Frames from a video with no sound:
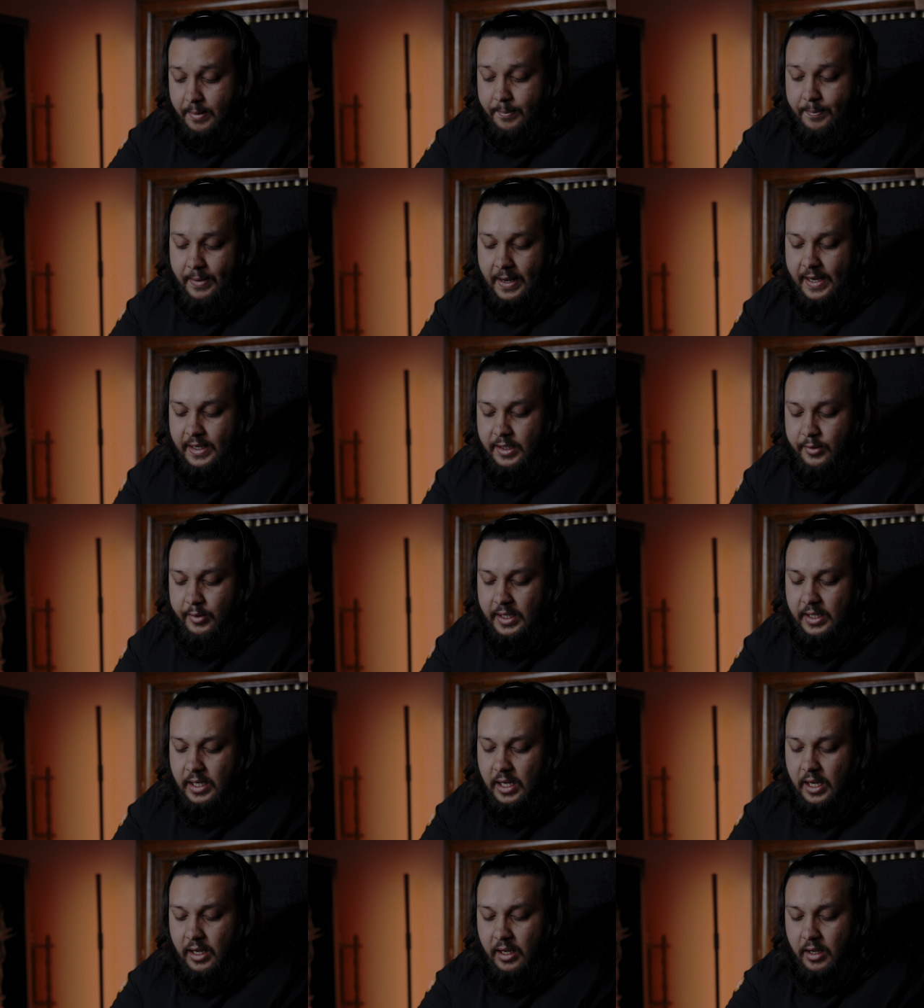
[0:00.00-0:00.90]
But anyway,
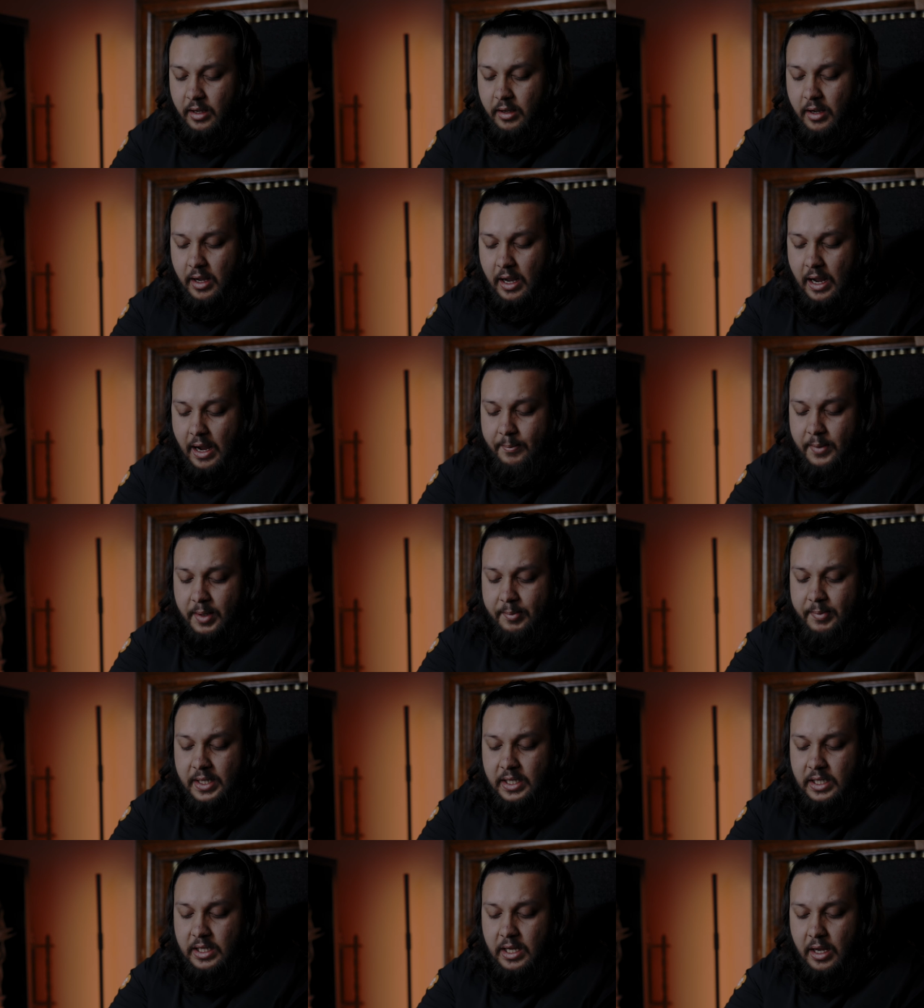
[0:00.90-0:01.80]
I'm going to
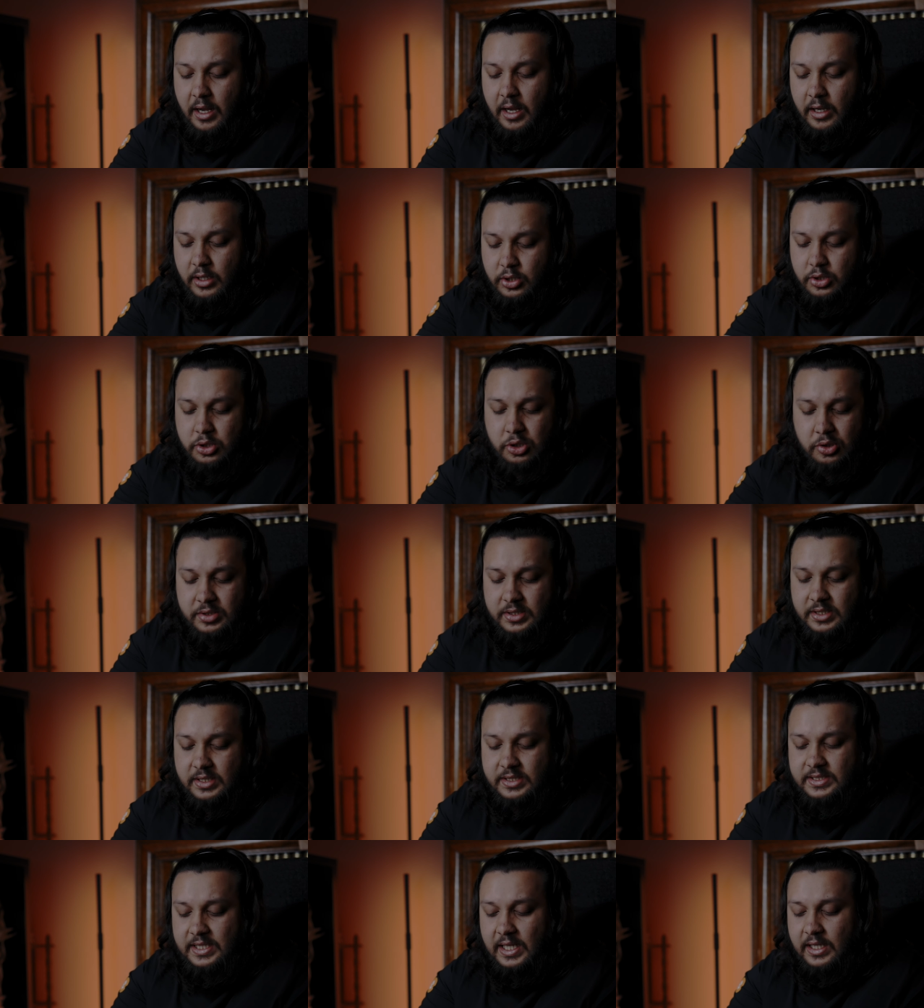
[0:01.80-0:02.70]
be using
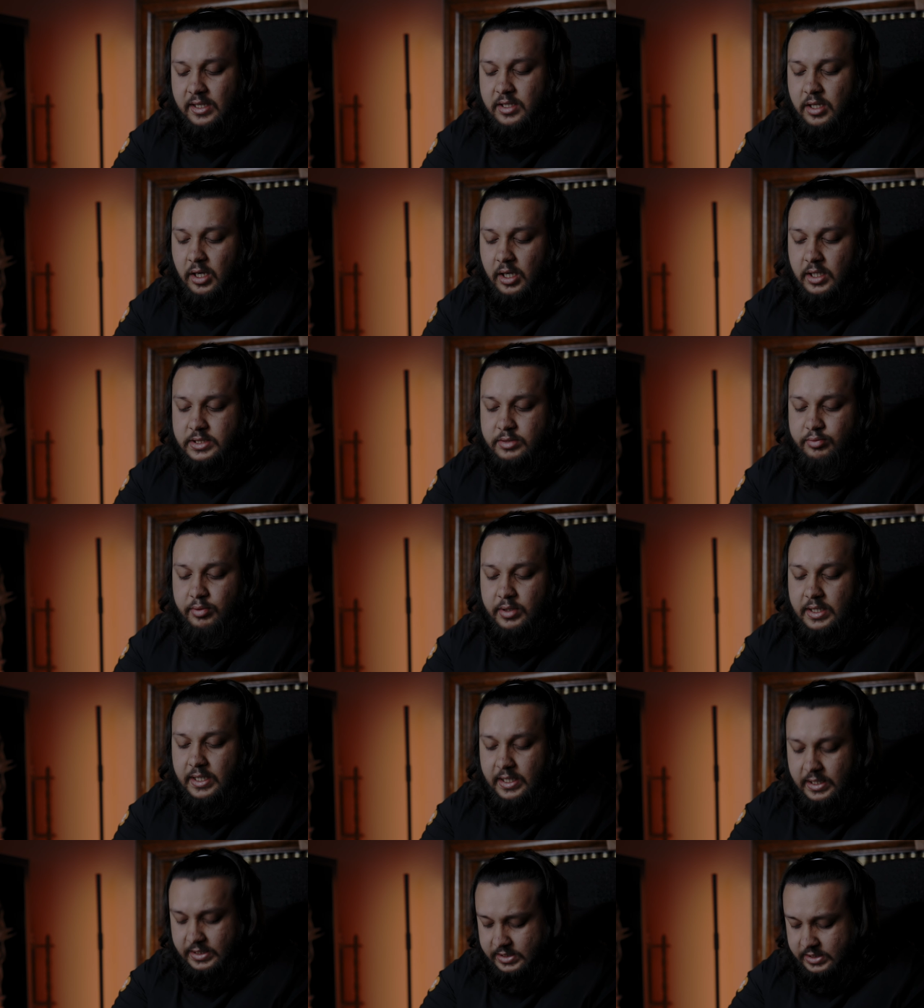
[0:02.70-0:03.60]
the stealth cards with
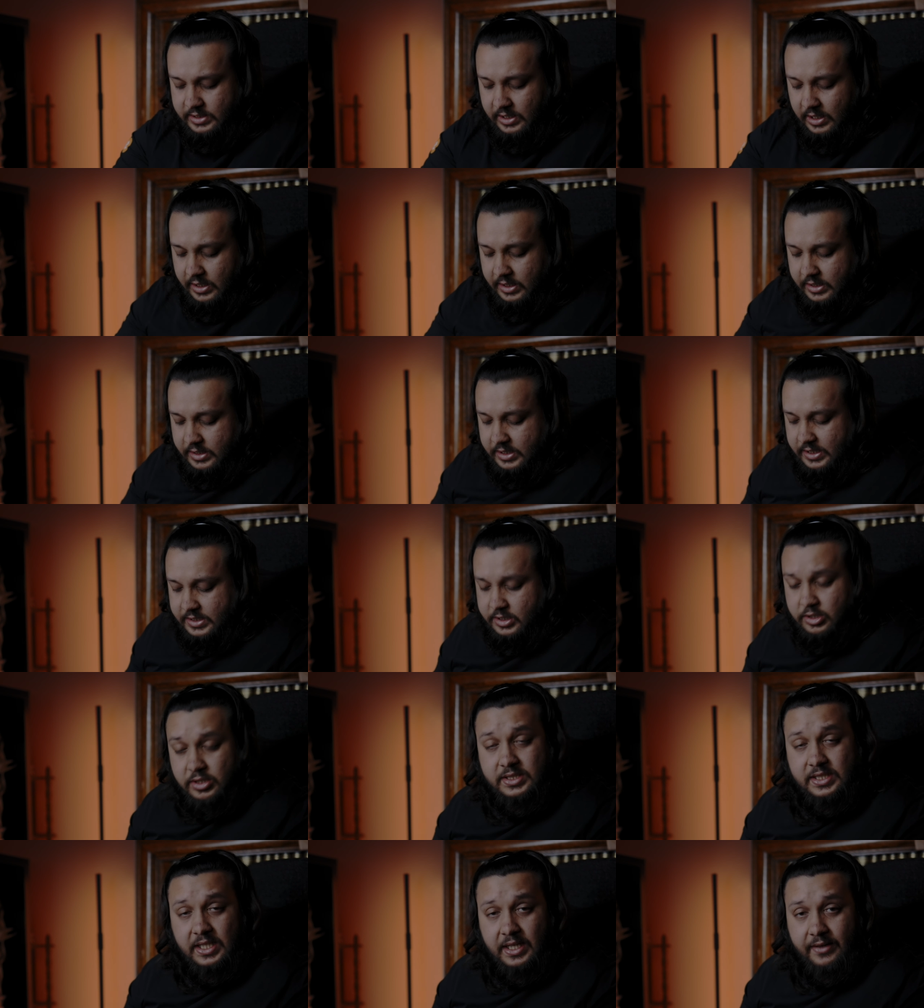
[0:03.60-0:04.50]
this just
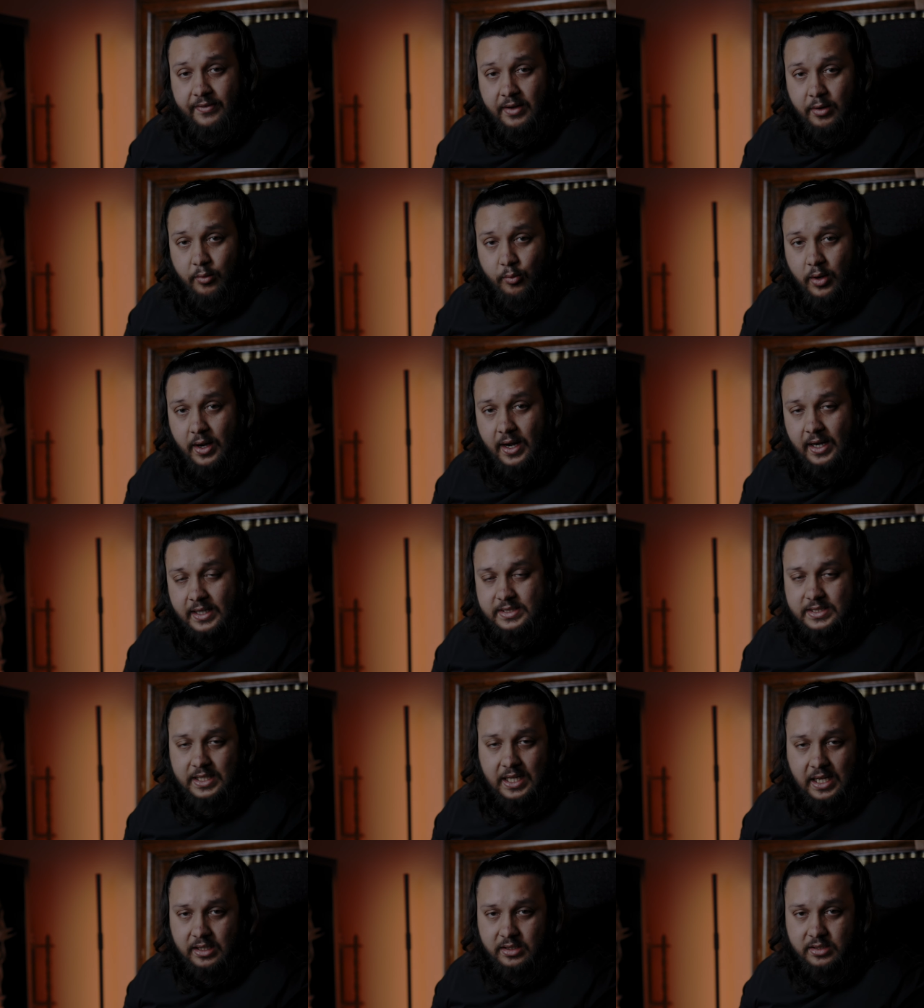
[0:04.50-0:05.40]
to see if it works
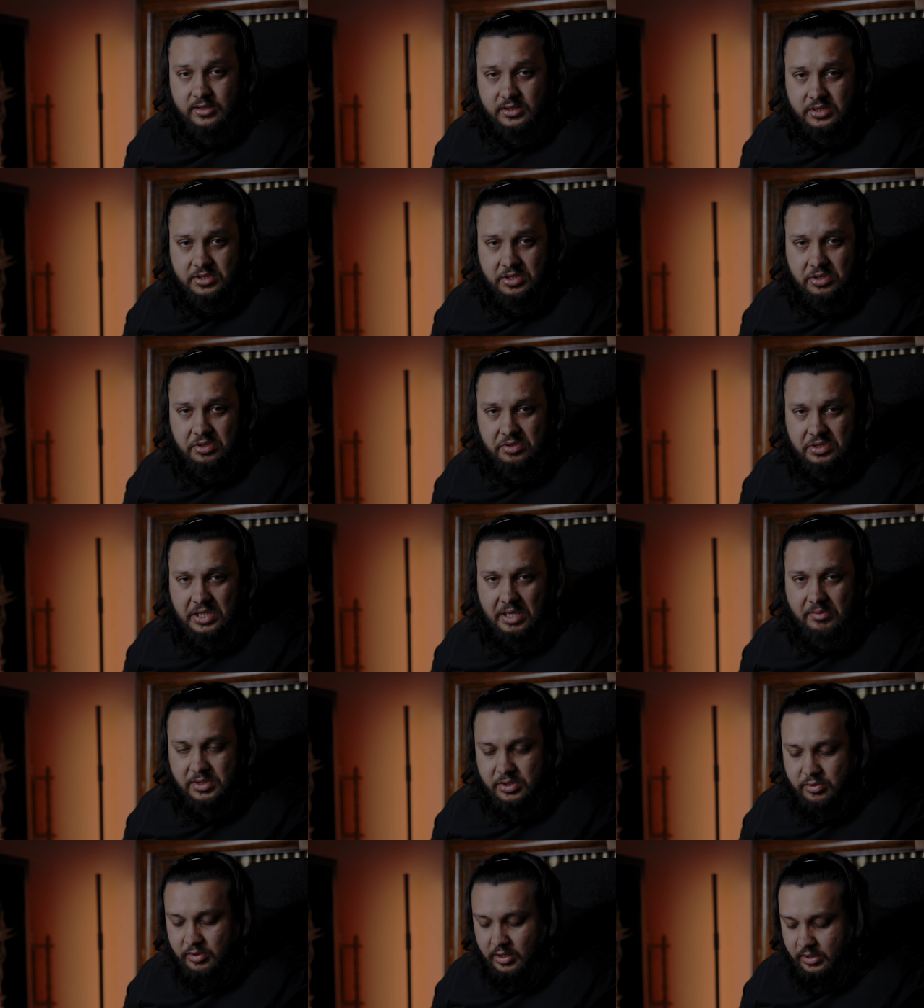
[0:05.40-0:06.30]
and just to
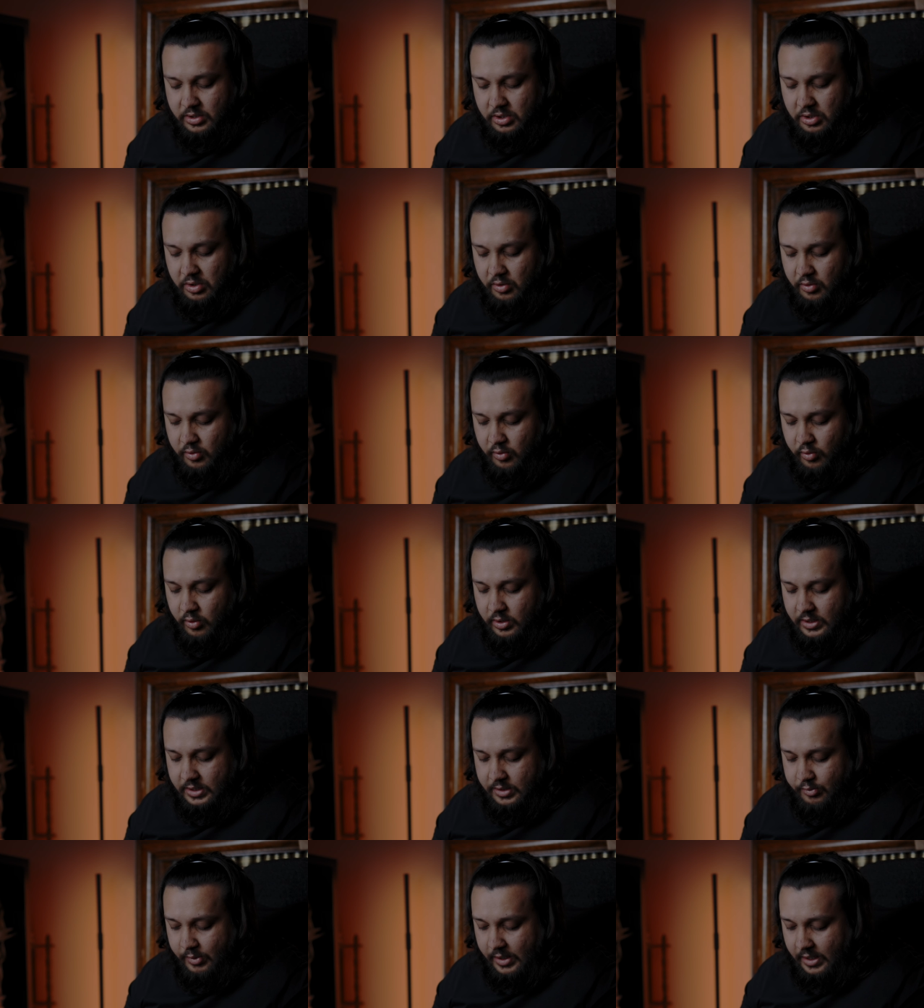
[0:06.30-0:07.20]
demonstrate to you all
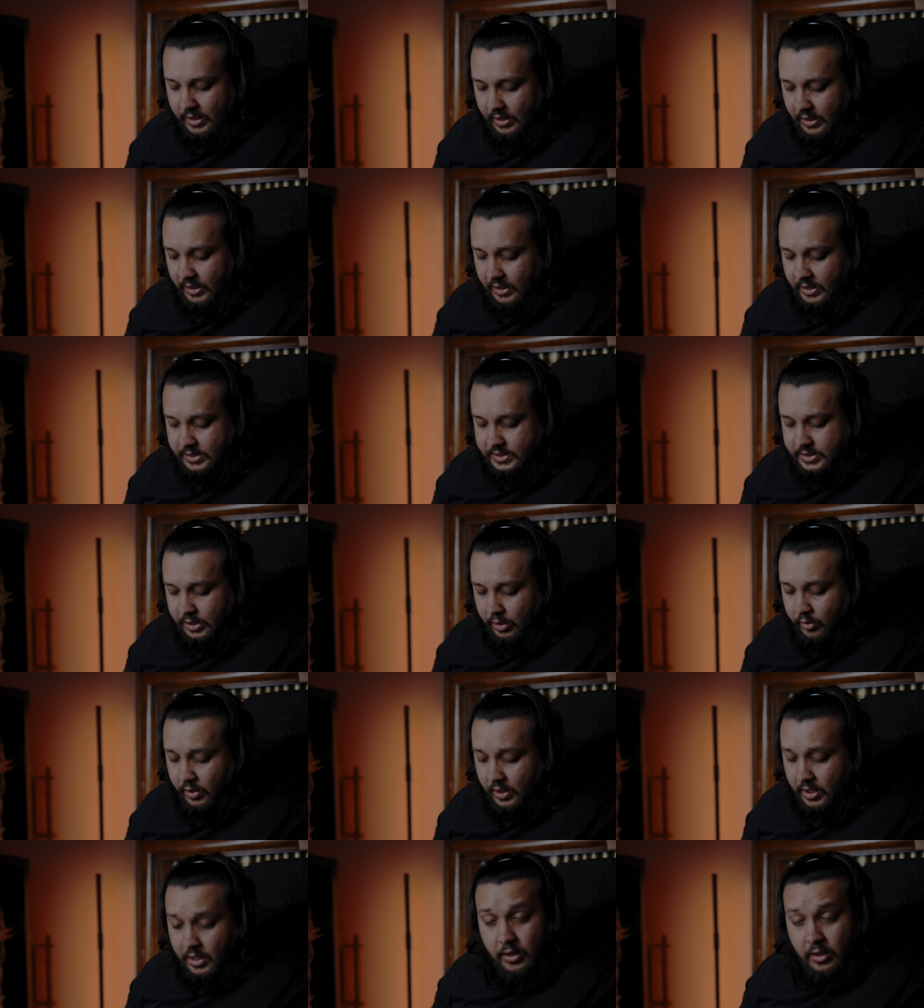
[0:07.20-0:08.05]
as well. So